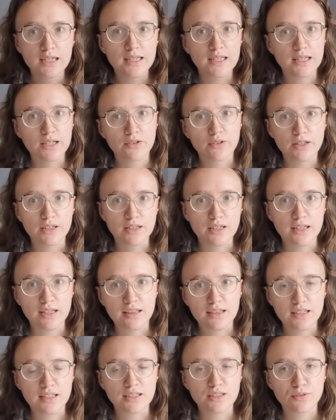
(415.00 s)
hearing
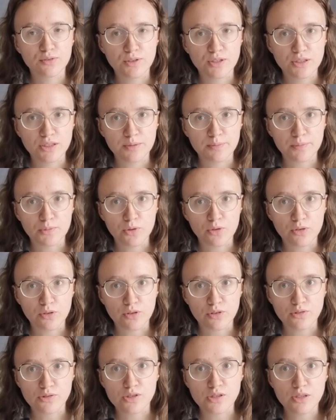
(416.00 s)
like the different
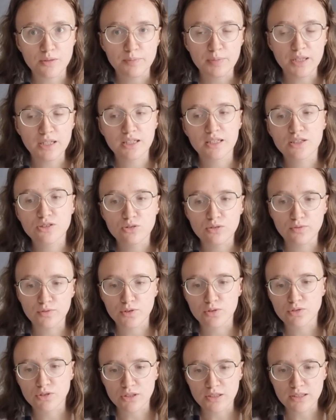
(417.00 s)
authors' opinions or
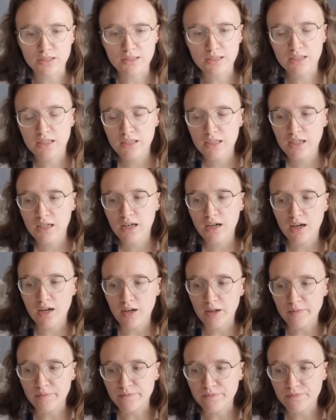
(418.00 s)
views on
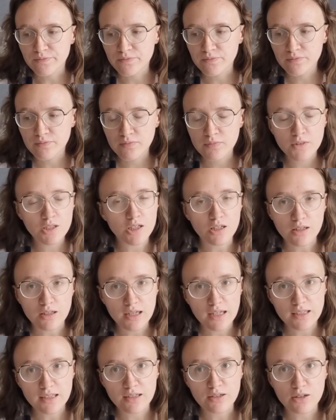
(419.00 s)
it.
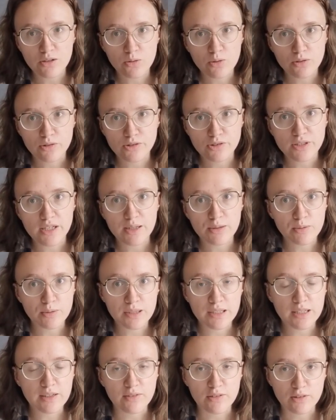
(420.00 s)
And there are authors that I
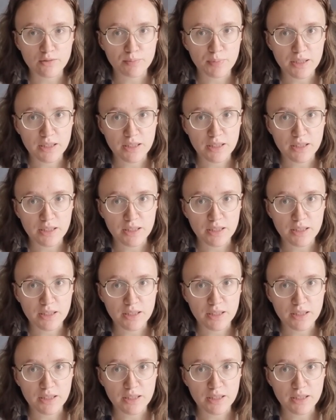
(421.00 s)
would never have